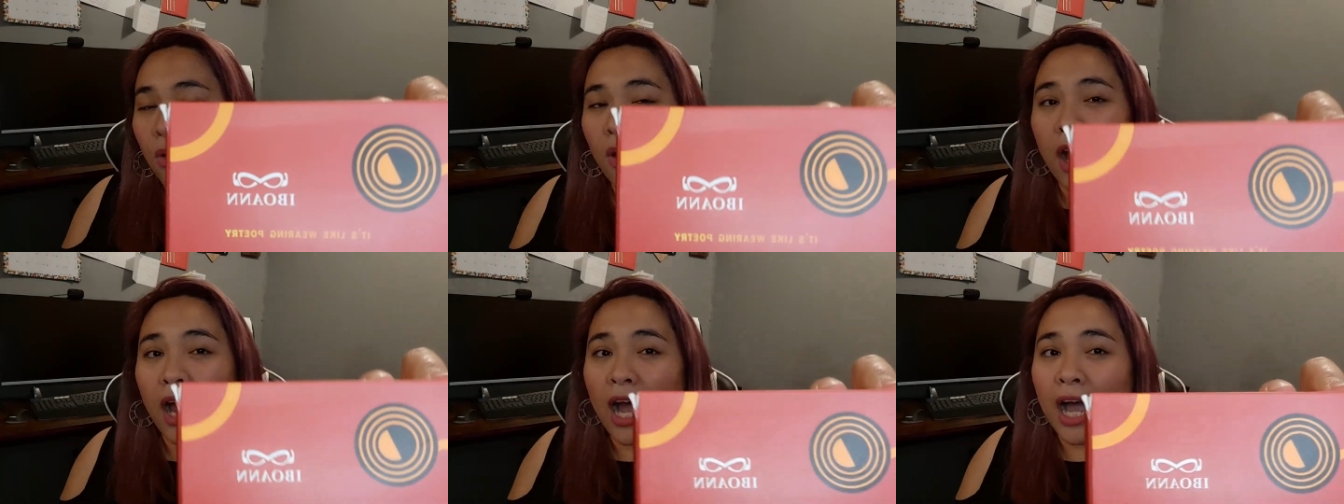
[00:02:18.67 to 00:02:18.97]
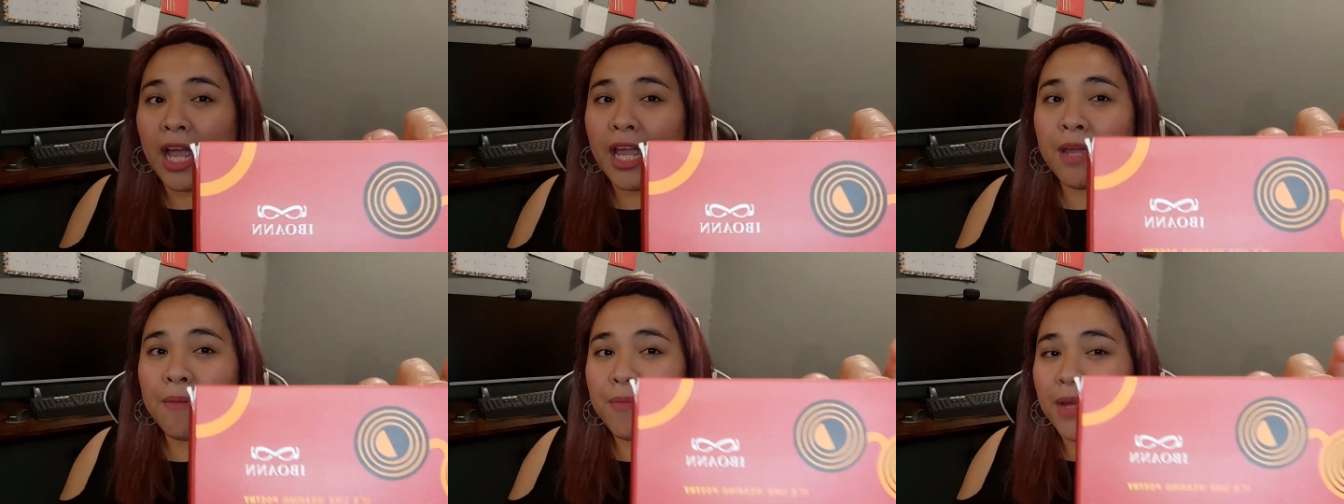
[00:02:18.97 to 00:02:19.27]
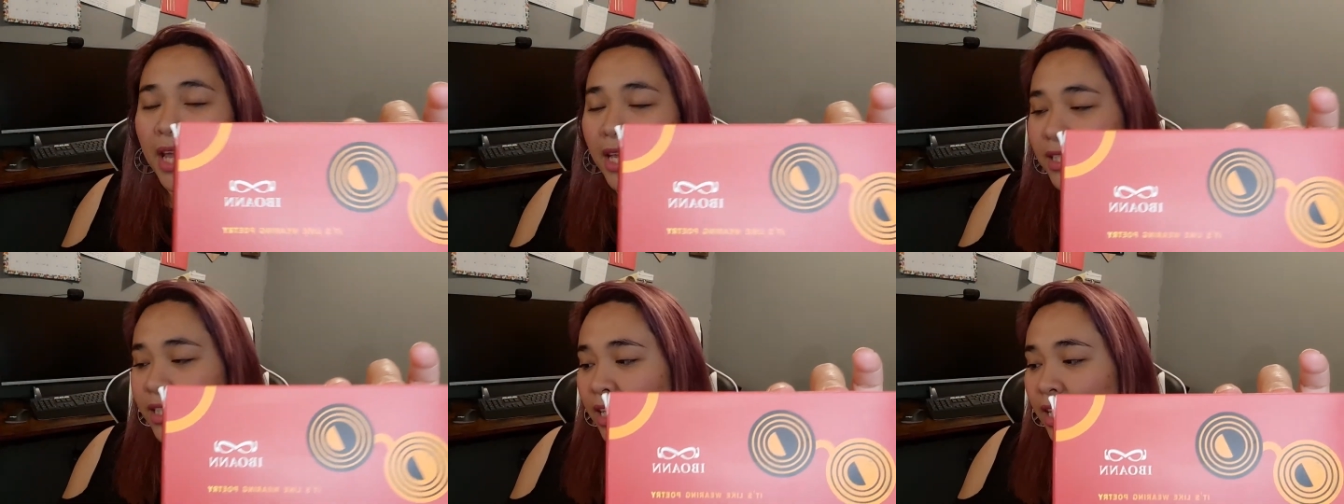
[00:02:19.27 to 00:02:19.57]
I am
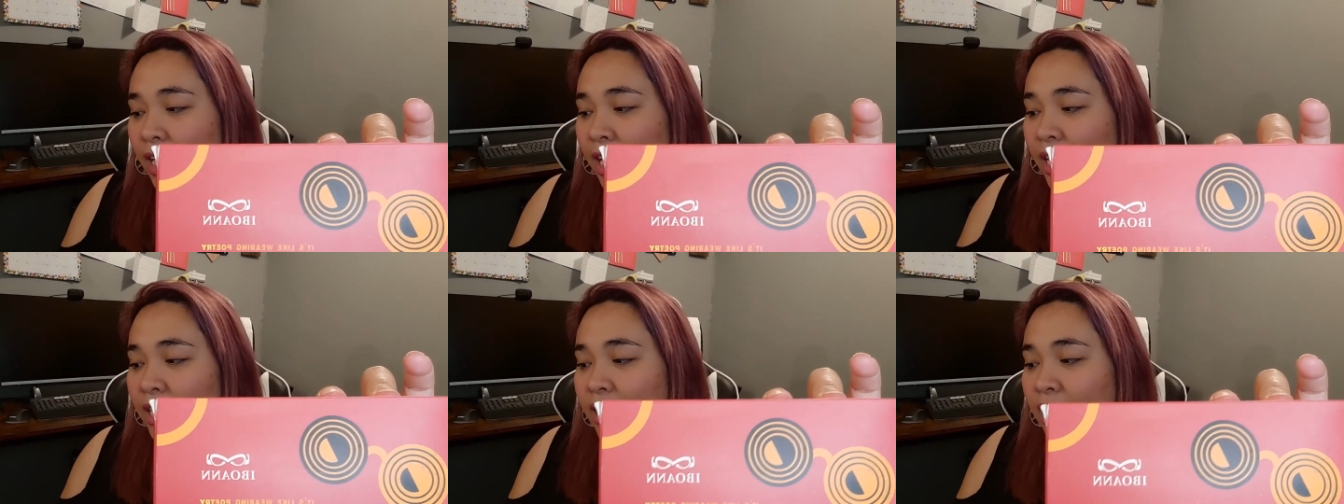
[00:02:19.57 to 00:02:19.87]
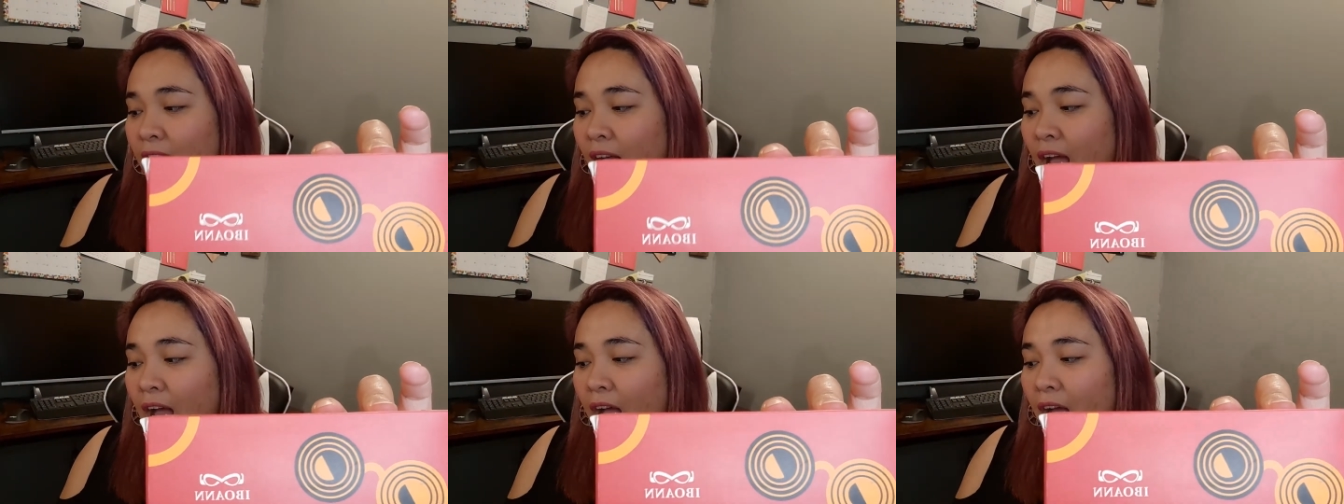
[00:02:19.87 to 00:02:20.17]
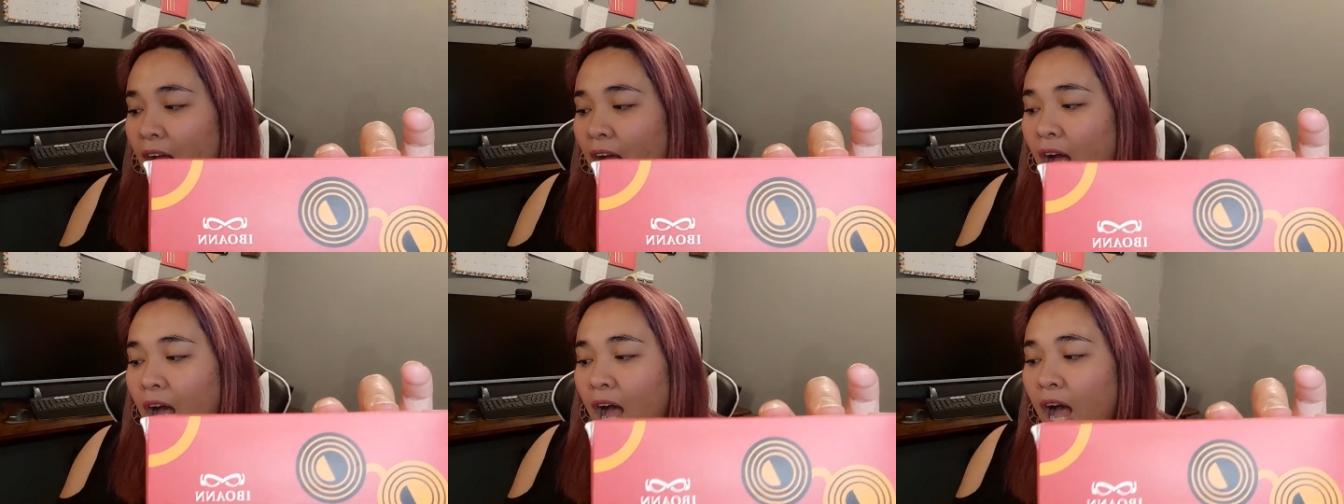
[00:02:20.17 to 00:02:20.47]
guessing it's
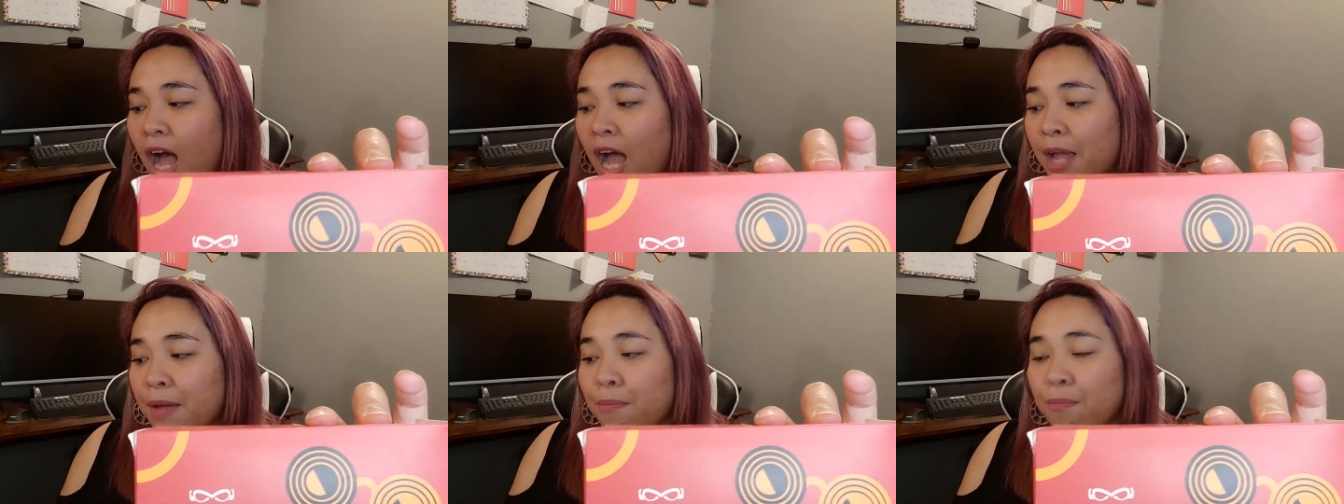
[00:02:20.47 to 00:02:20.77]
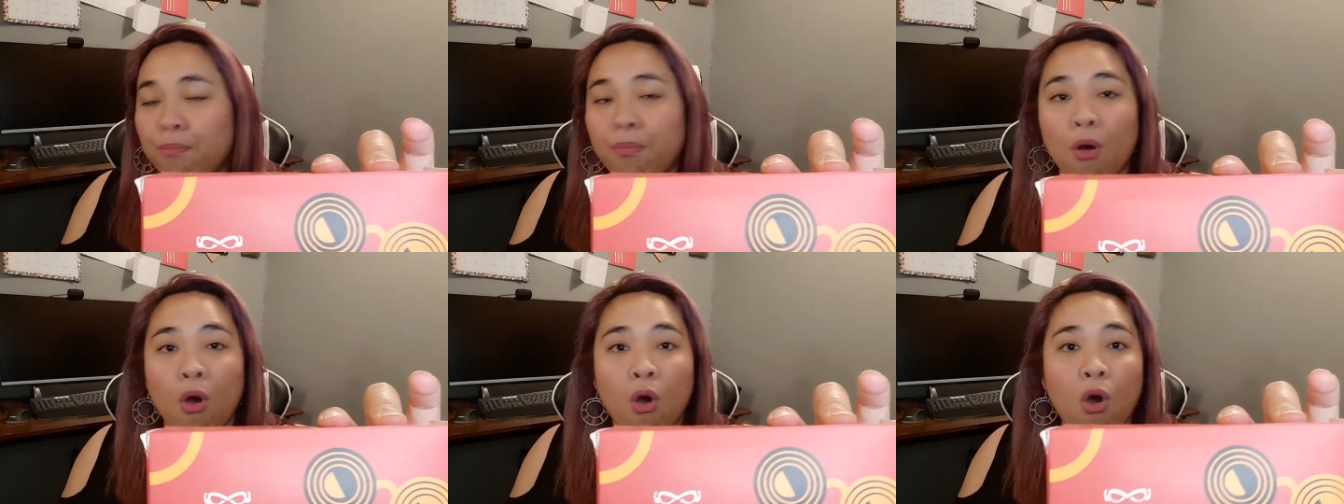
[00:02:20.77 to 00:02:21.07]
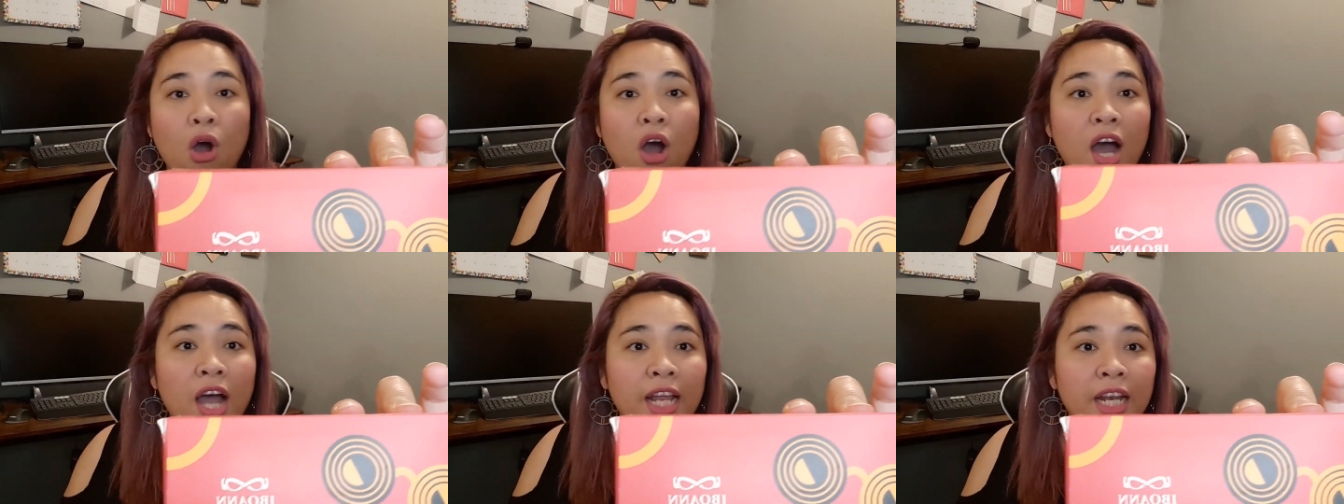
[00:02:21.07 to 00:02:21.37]

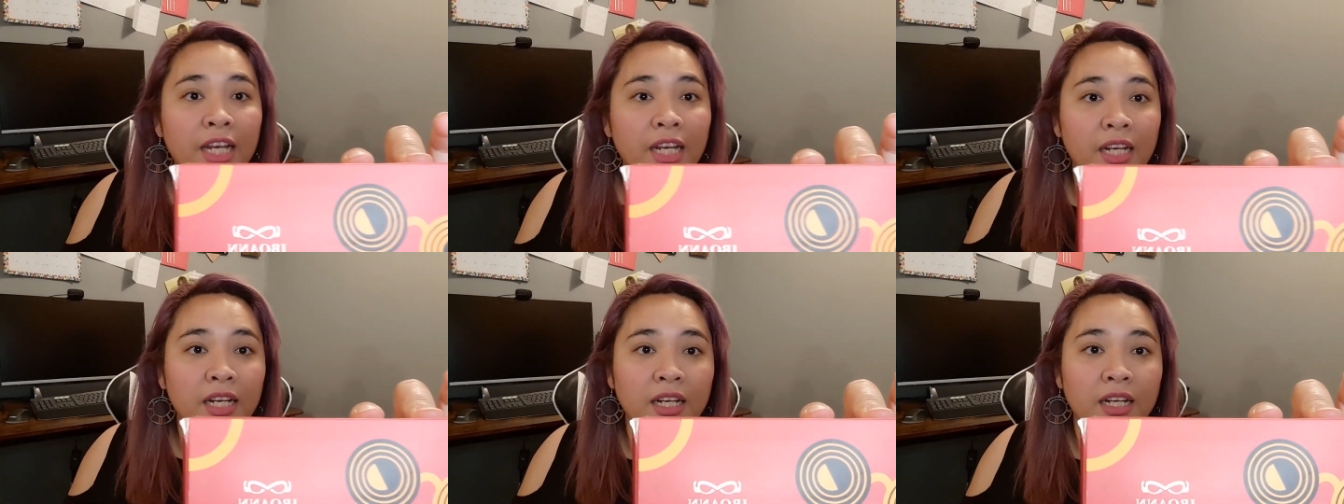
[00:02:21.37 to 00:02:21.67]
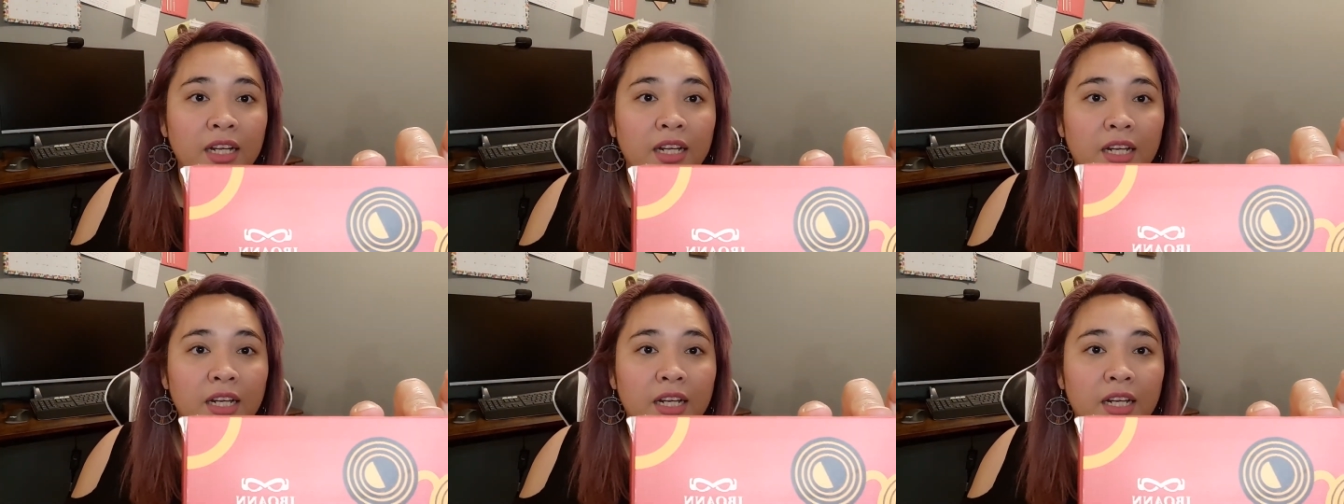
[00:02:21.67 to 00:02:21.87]
Ibon.